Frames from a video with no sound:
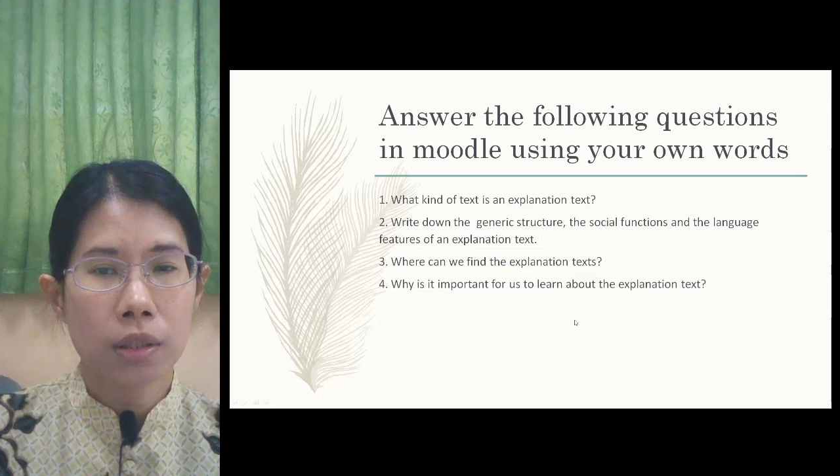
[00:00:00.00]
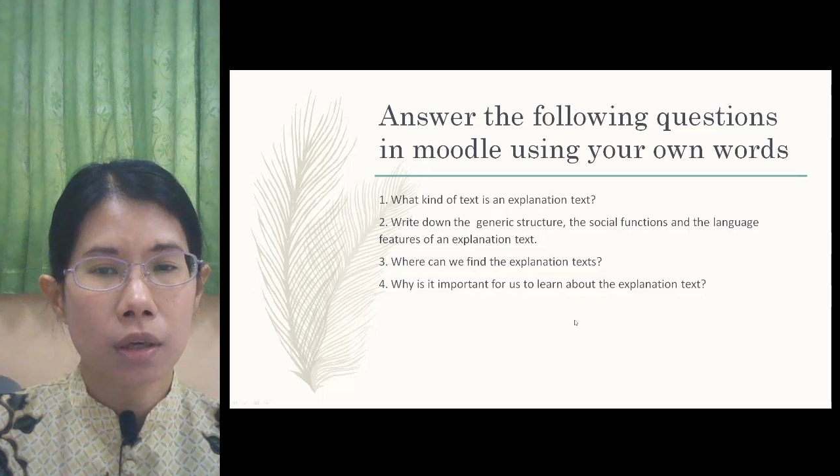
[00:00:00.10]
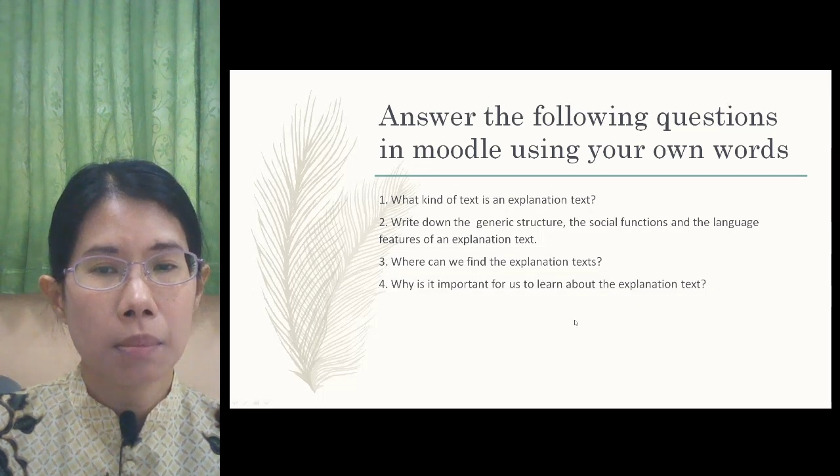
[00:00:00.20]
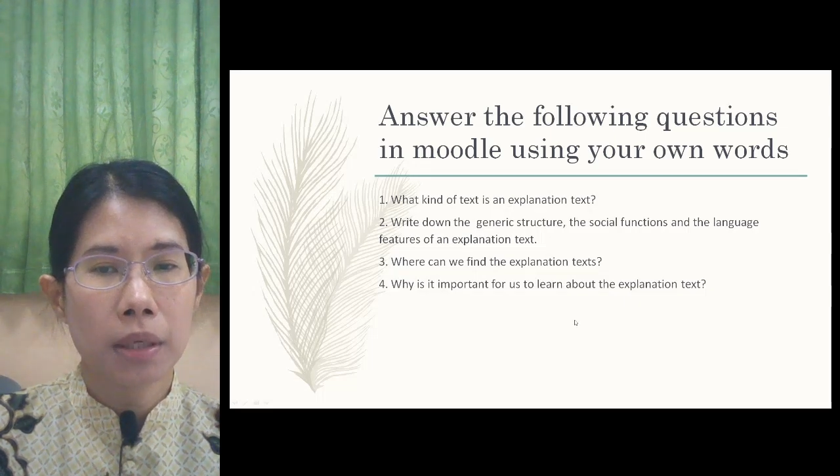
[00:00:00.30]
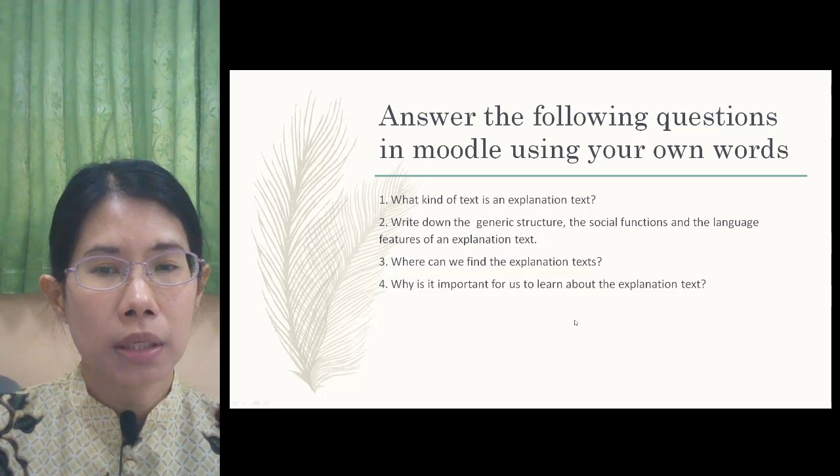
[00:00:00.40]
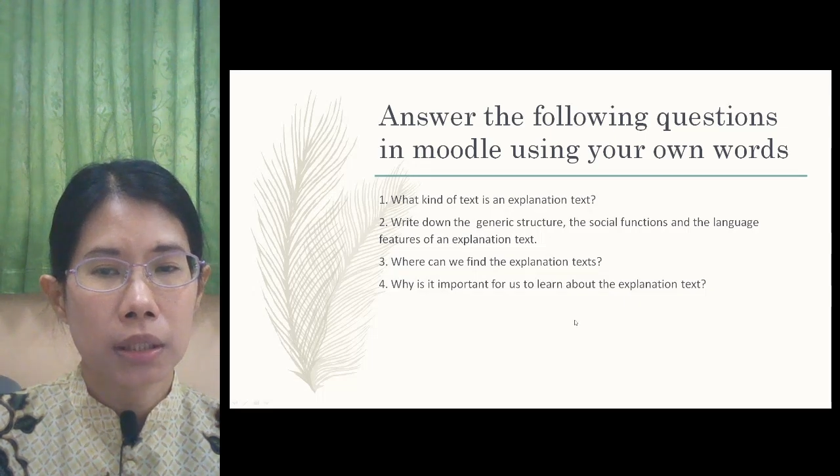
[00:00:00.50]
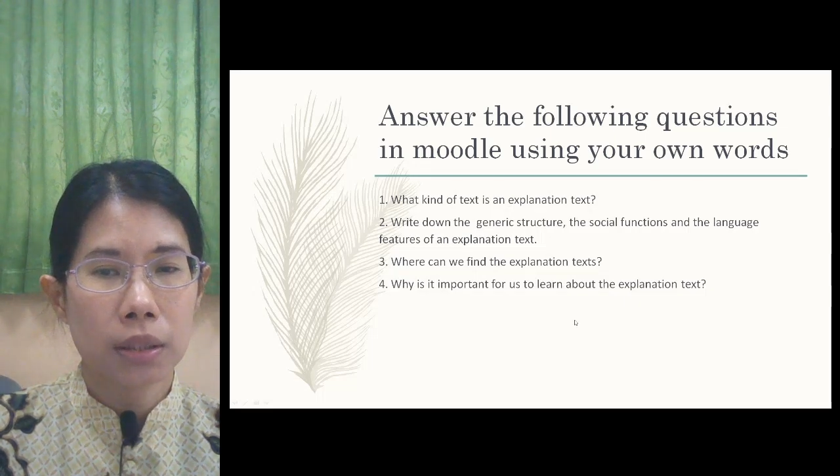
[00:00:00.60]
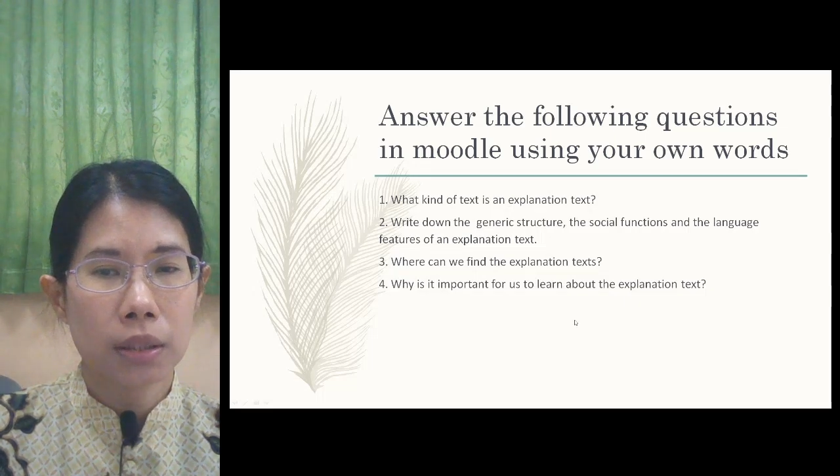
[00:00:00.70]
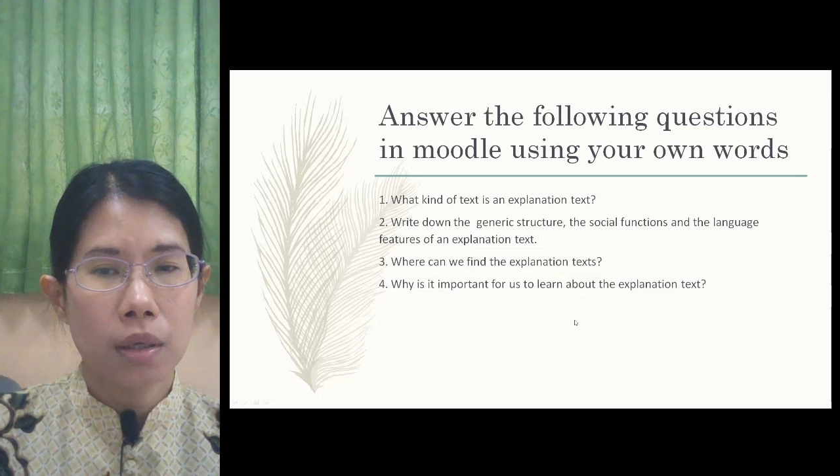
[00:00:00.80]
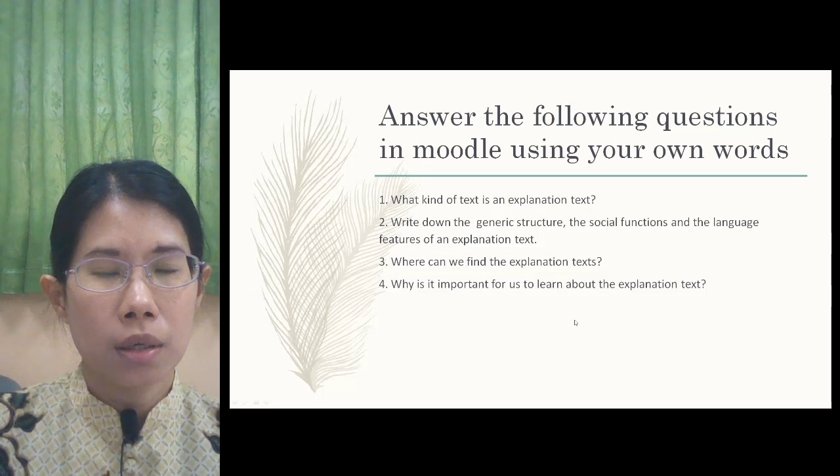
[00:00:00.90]
dominant
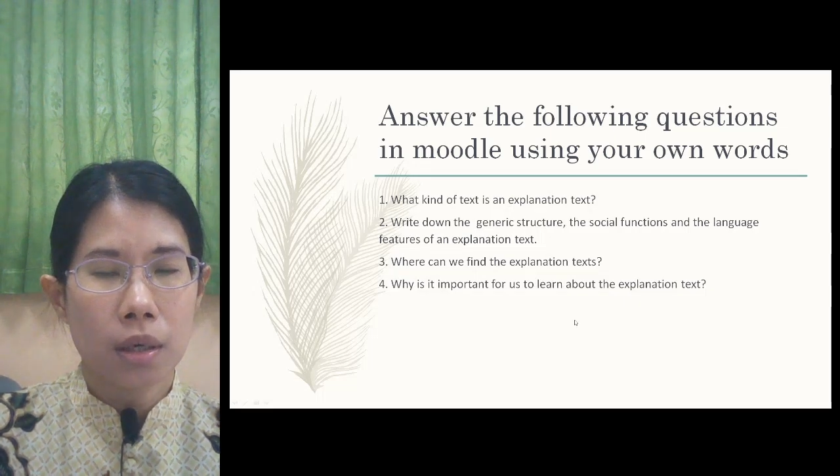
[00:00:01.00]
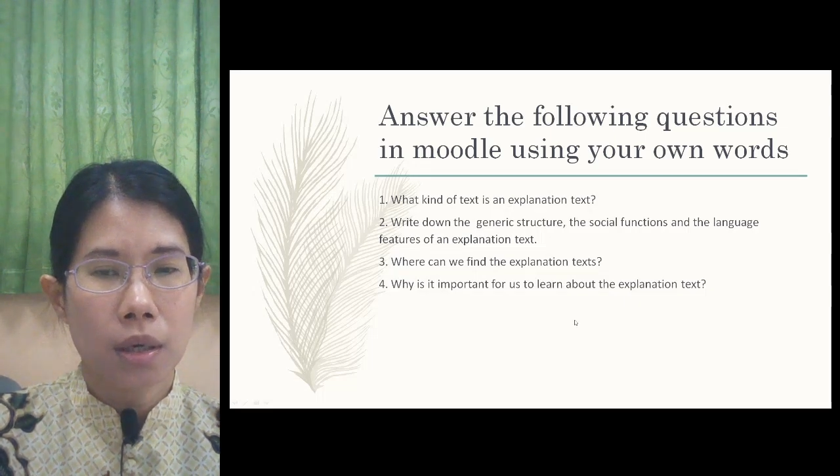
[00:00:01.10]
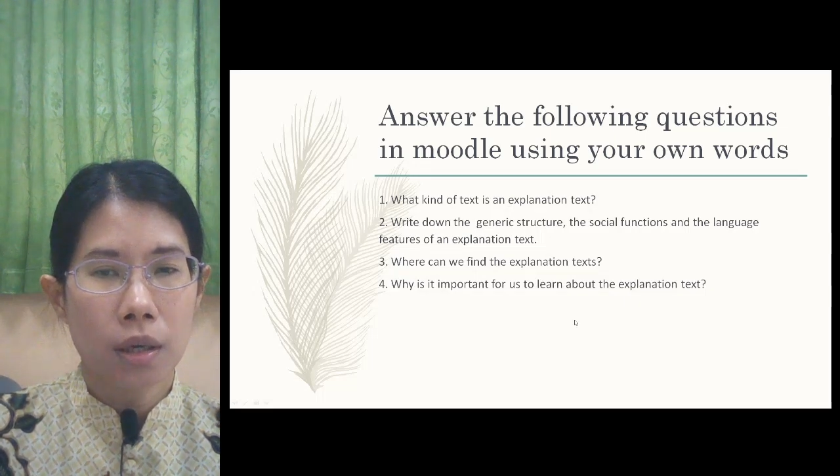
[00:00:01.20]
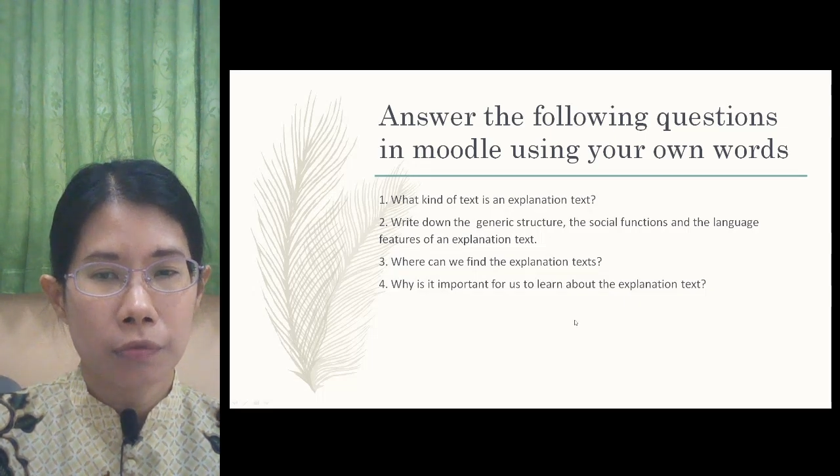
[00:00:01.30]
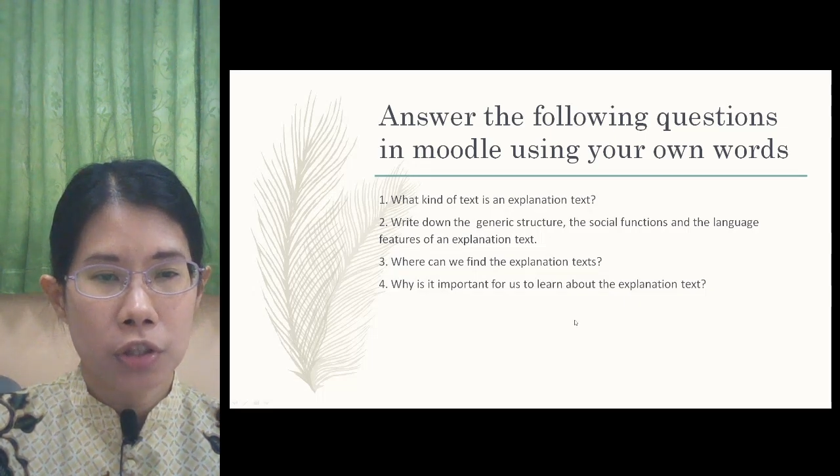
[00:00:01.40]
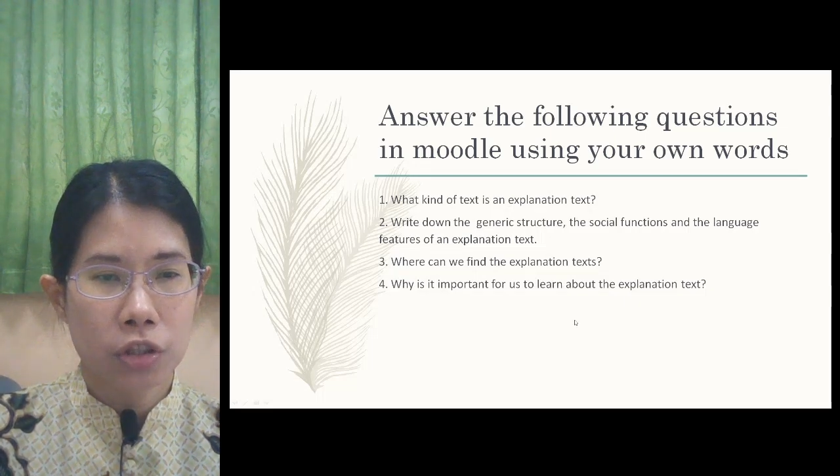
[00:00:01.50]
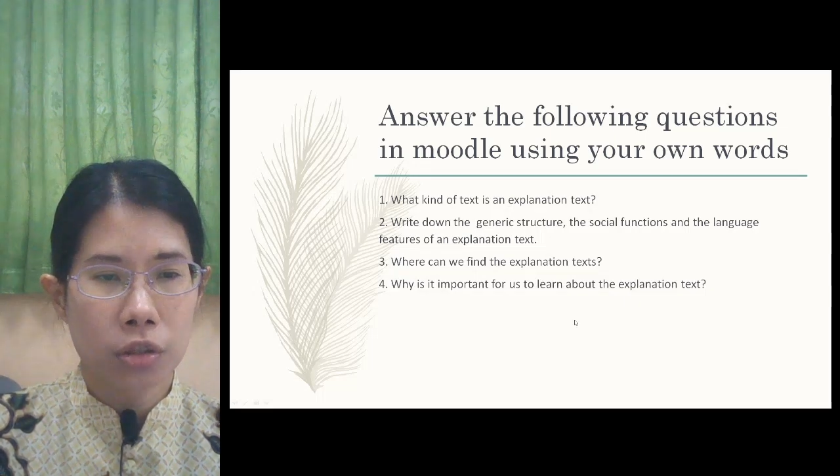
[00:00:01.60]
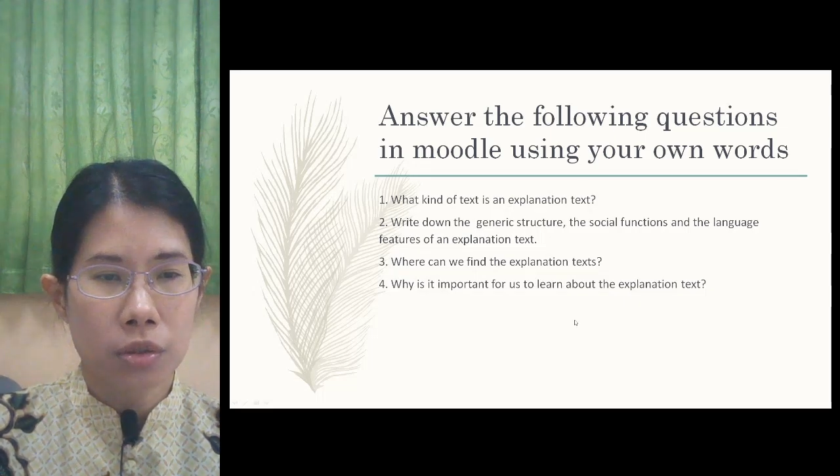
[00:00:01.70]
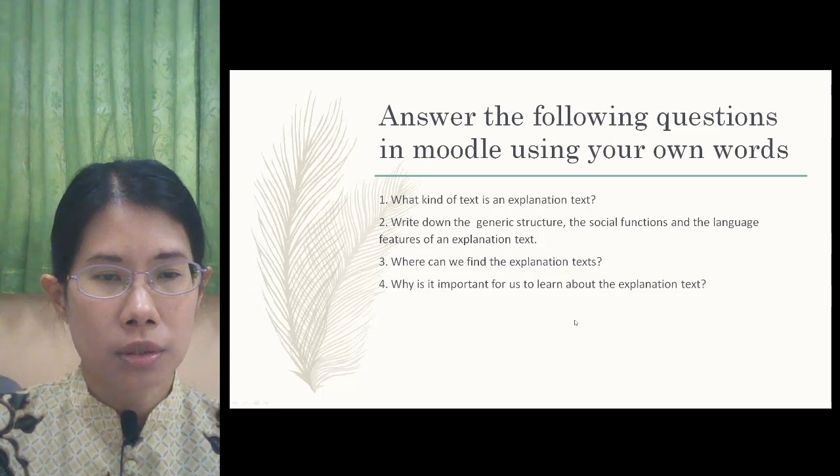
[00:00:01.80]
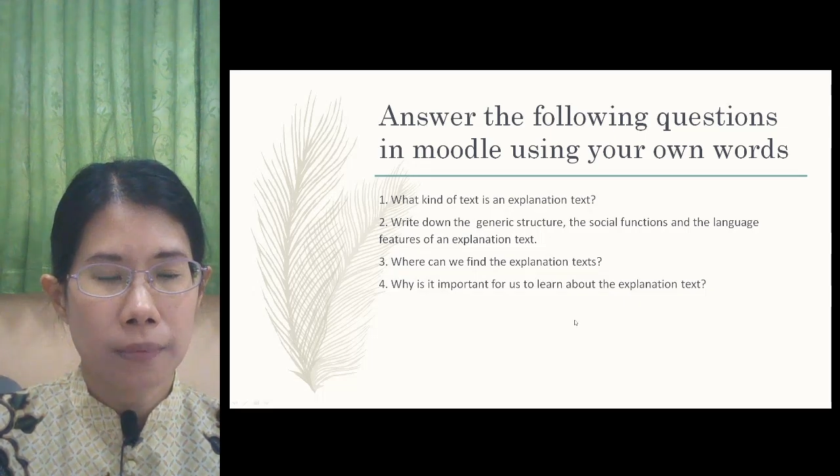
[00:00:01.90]

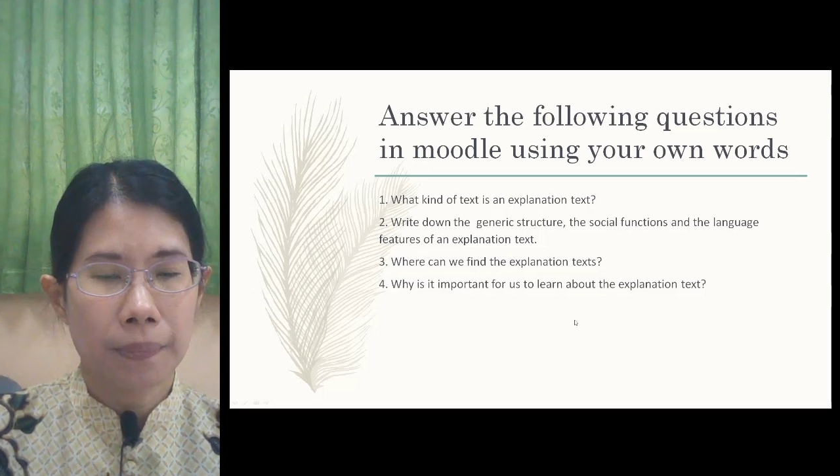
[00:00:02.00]
features.